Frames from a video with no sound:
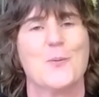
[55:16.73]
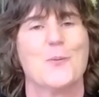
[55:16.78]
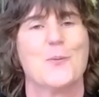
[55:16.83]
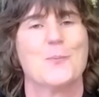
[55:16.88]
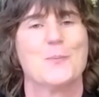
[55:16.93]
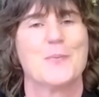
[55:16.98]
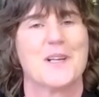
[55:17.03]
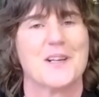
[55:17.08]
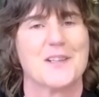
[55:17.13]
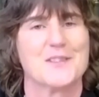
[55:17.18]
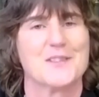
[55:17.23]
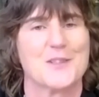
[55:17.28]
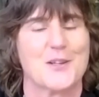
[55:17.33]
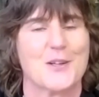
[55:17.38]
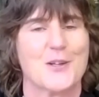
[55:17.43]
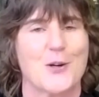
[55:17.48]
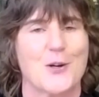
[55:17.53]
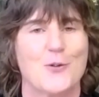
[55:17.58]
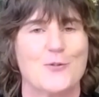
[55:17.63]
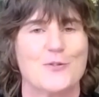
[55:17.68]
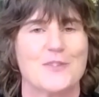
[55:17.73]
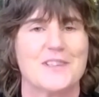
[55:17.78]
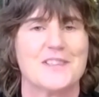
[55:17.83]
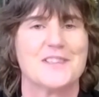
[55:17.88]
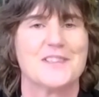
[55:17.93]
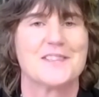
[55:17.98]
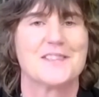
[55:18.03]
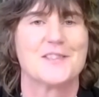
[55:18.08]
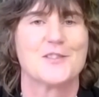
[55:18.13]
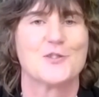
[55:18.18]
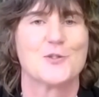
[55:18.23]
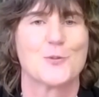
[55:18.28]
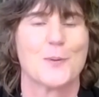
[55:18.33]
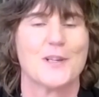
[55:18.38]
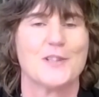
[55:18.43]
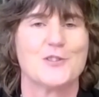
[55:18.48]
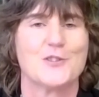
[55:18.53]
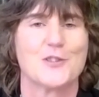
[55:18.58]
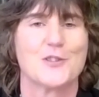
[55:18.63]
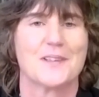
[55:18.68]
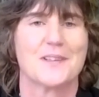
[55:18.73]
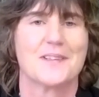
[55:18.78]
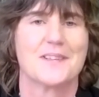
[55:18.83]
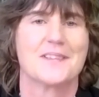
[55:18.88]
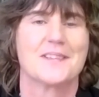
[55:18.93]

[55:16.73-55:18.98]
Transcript: because of the COVID situation?